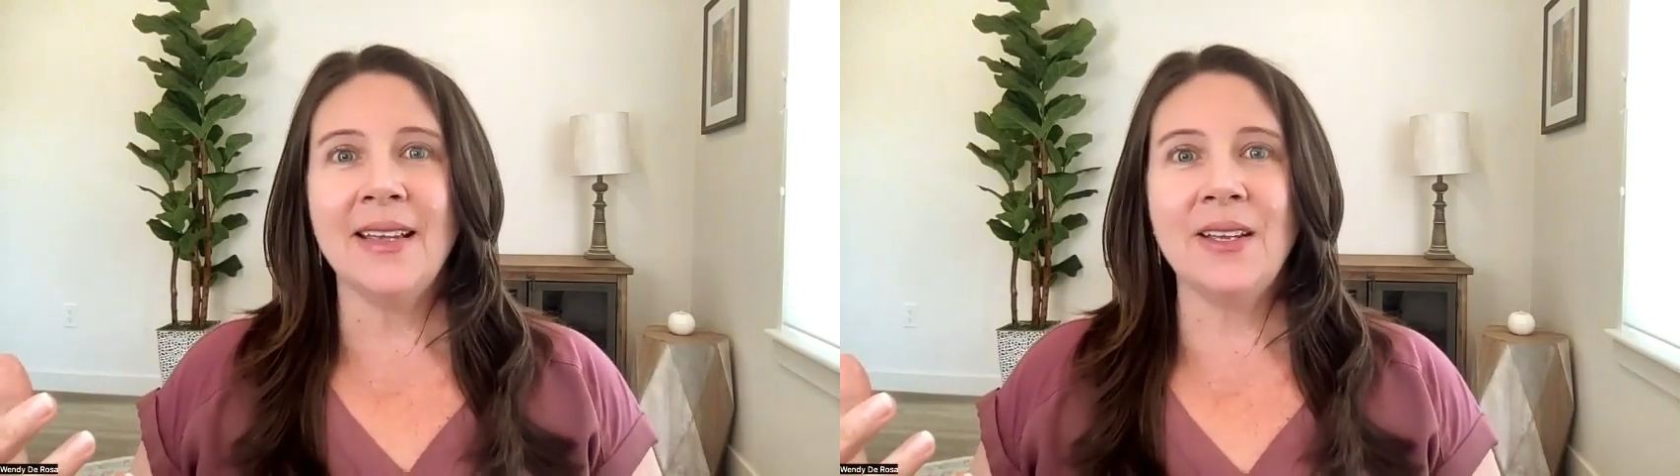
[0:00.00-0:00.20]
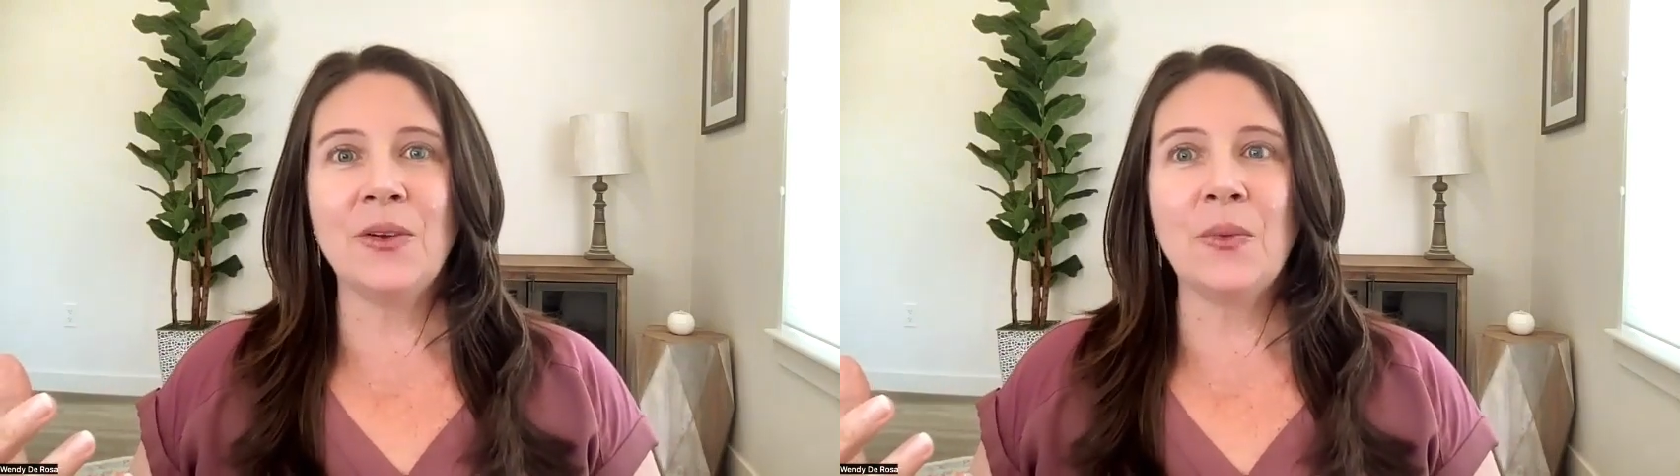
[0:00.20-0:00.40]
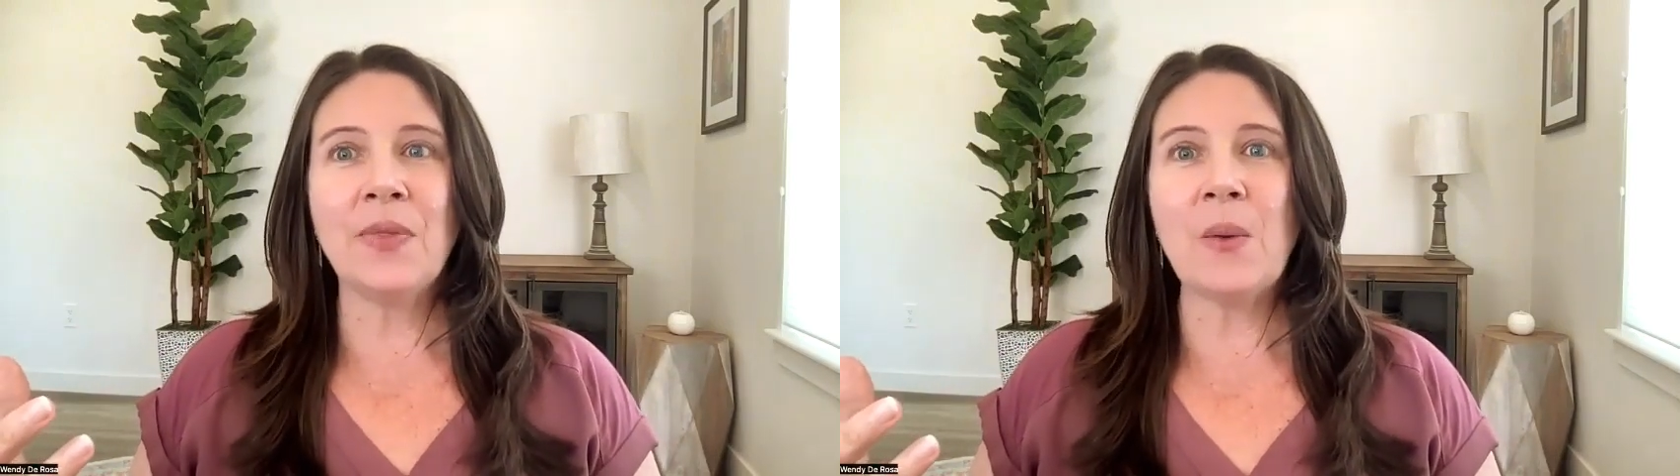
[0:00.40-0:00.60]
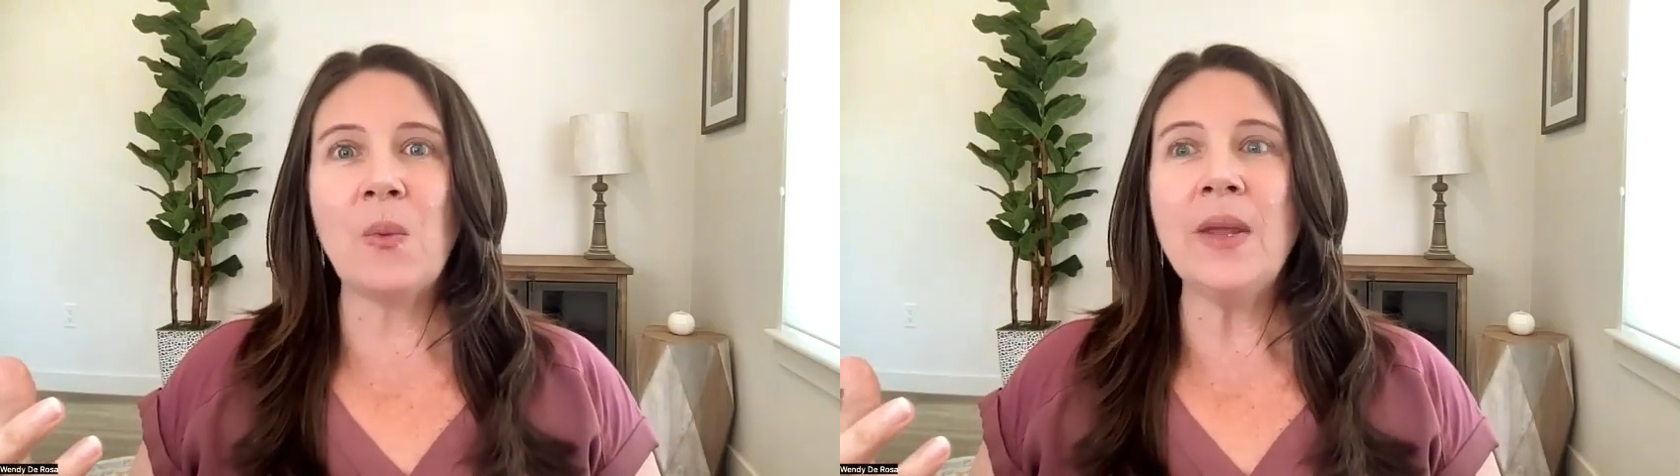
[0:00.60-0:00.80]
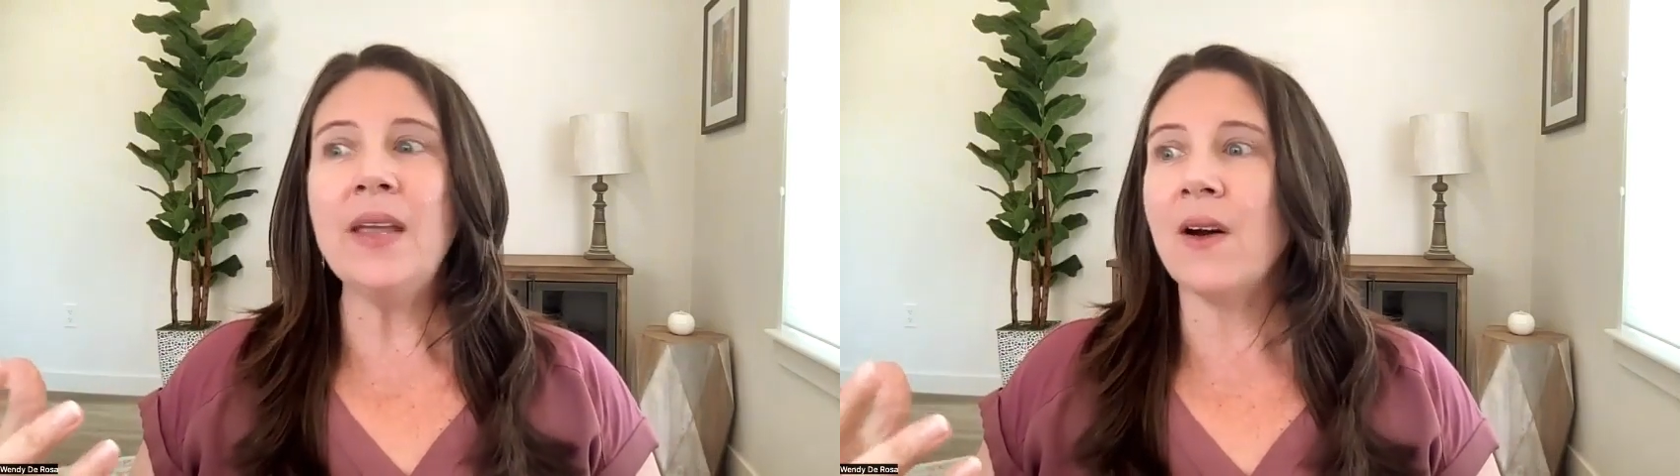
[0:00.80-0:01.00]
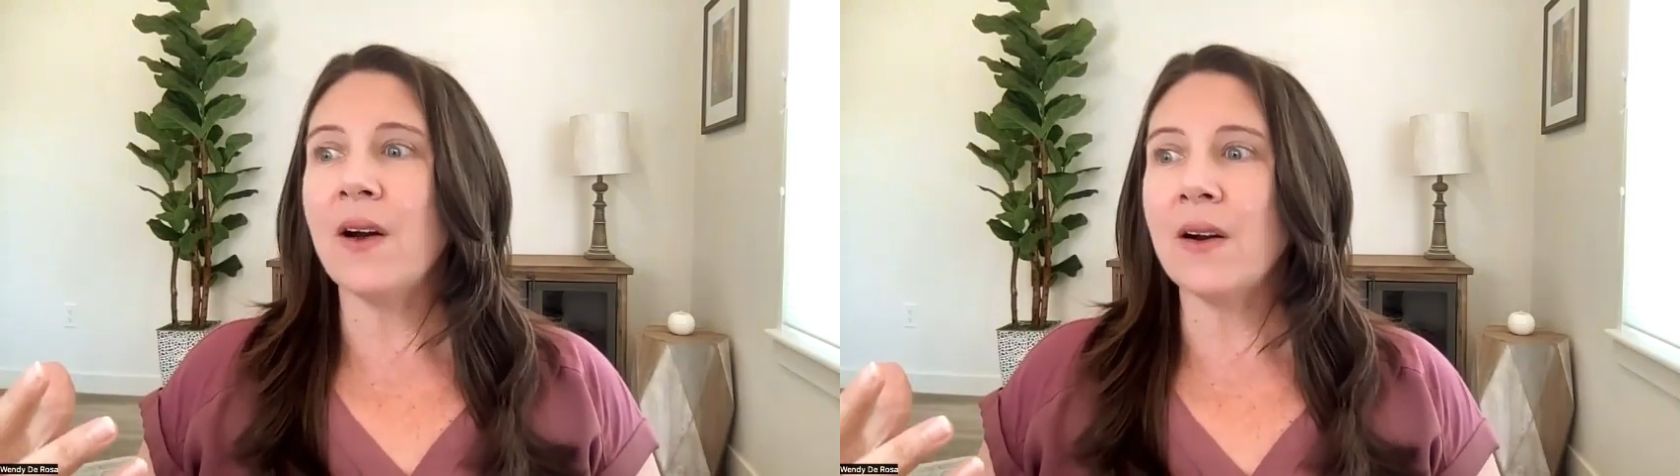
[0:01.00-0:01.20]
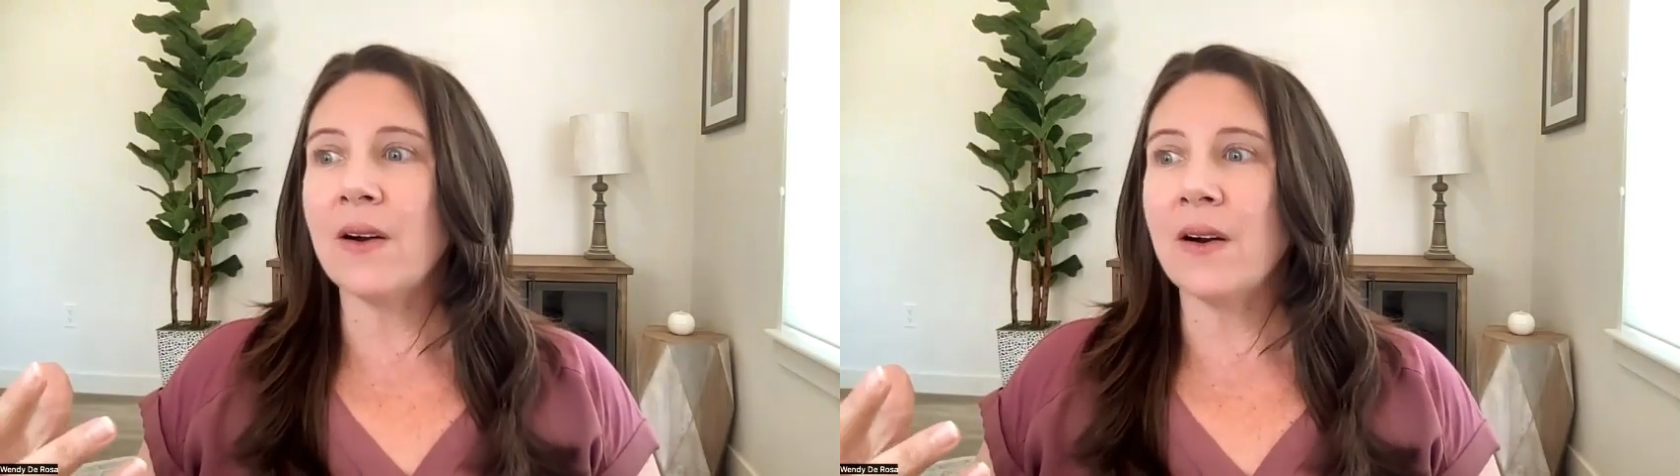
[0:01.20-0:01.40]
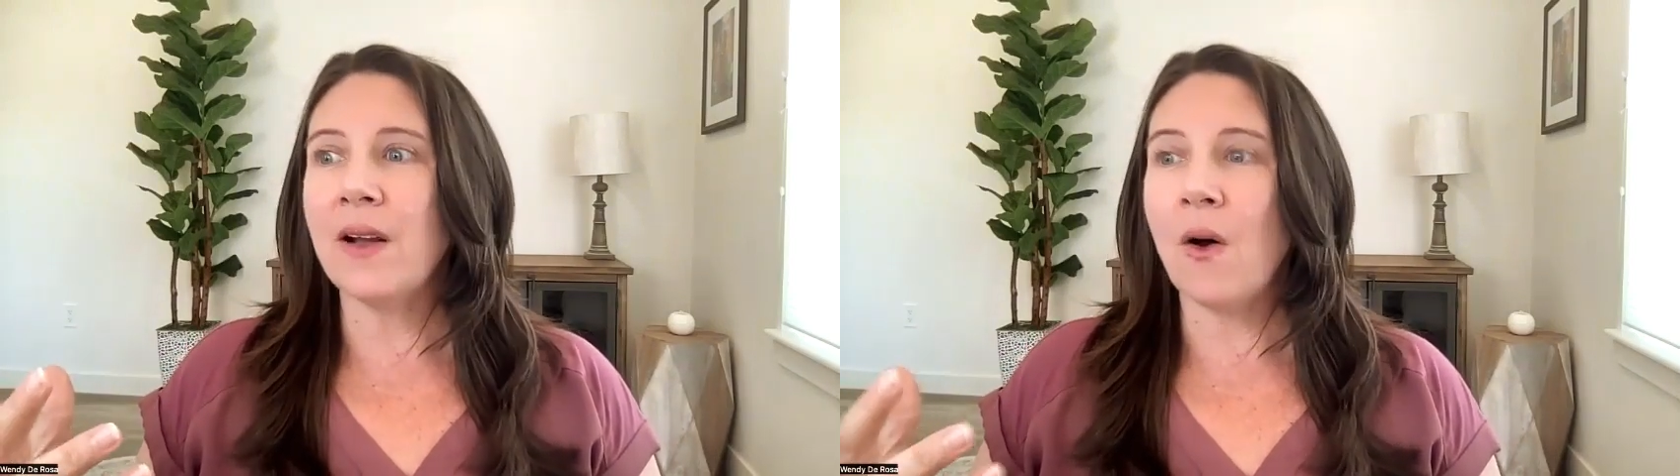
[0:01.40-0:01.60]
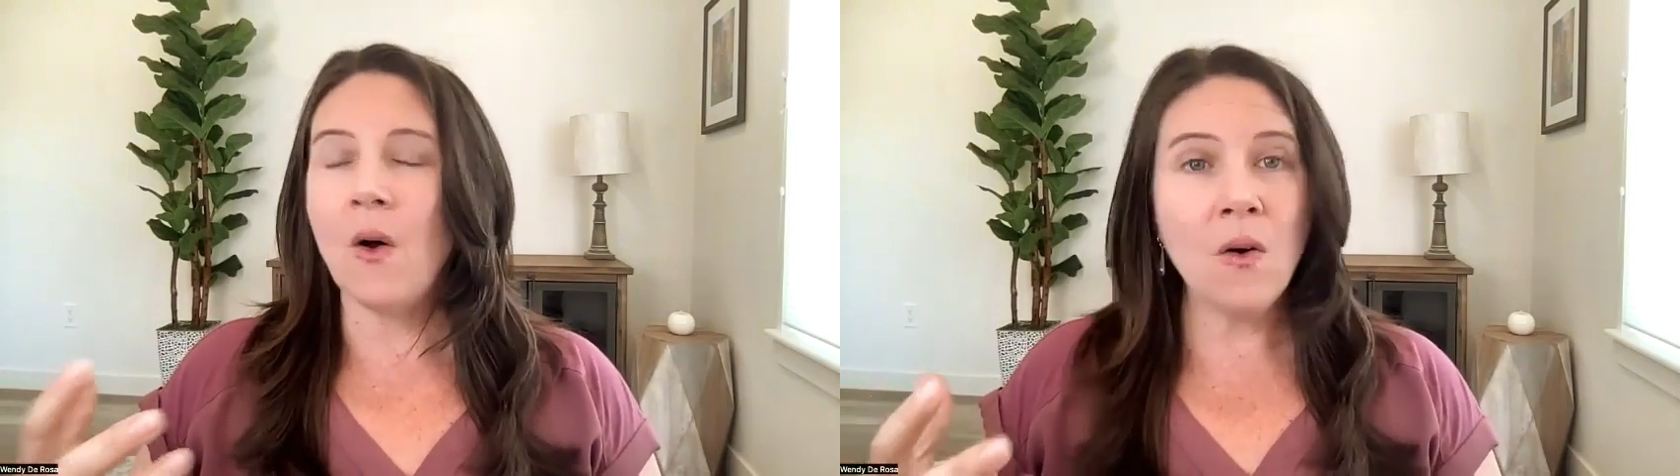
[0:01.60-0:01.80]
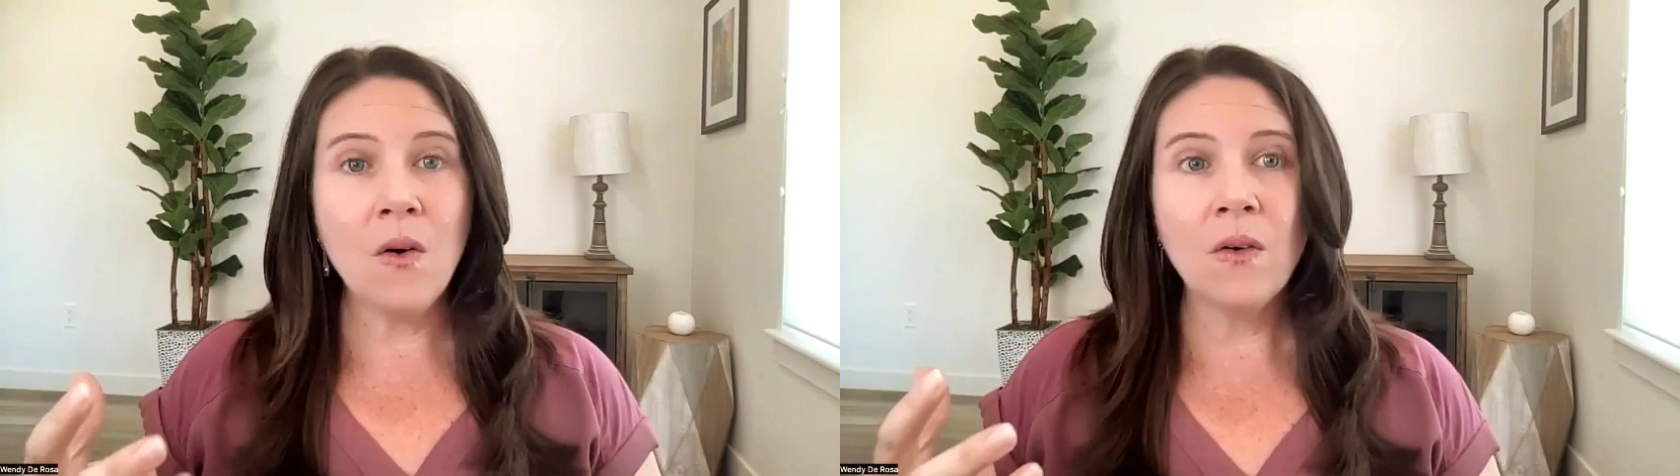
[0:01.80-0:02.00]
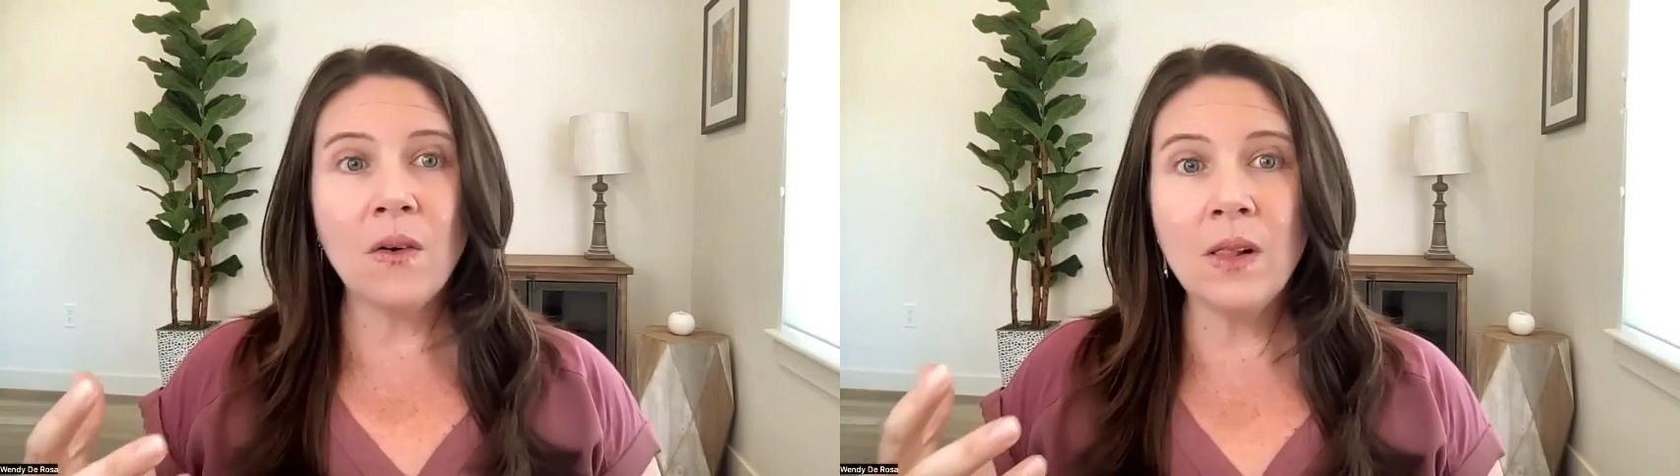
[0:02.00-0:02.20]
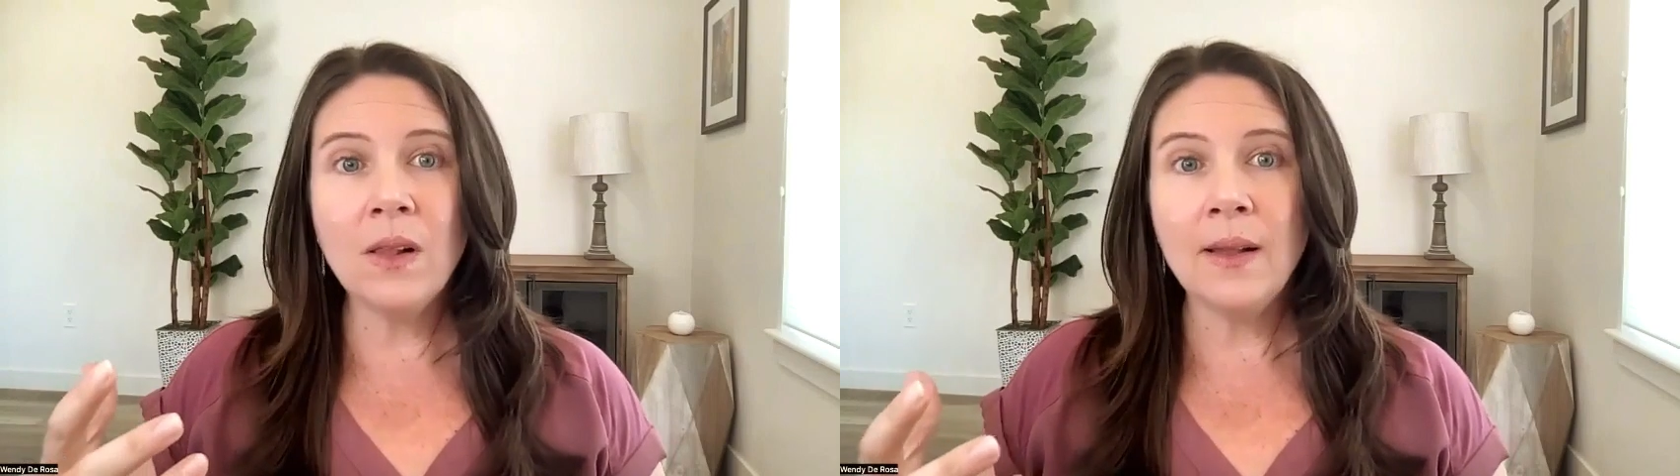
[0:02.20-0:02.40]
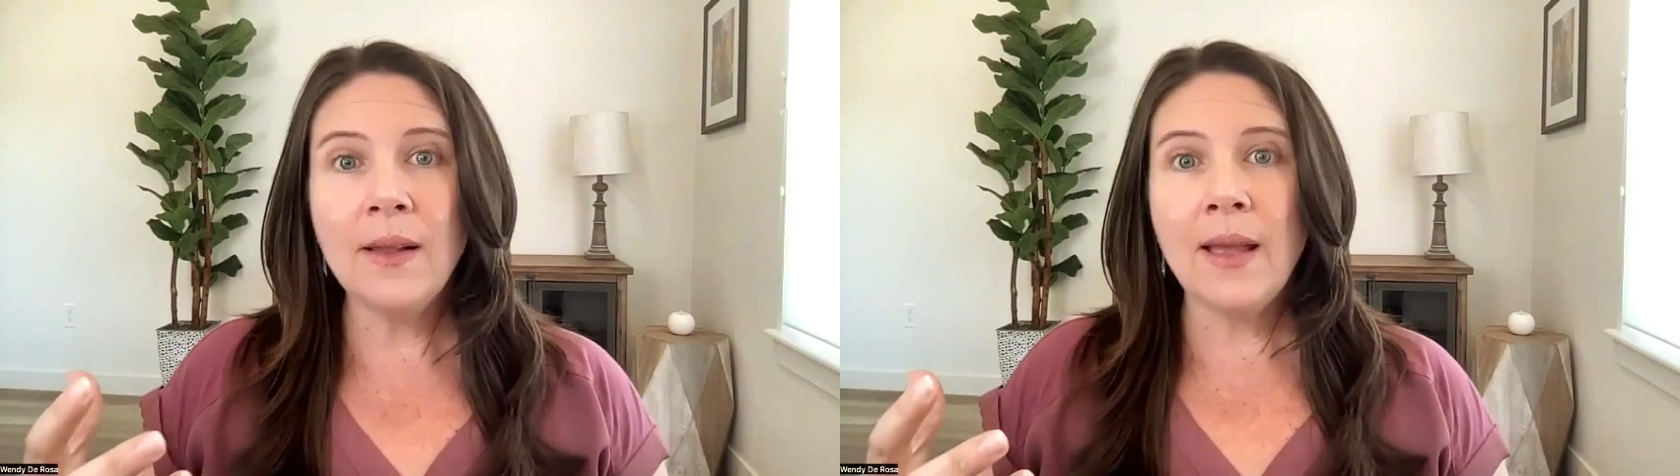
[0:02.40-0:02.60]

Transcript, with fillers: you know, that we are whole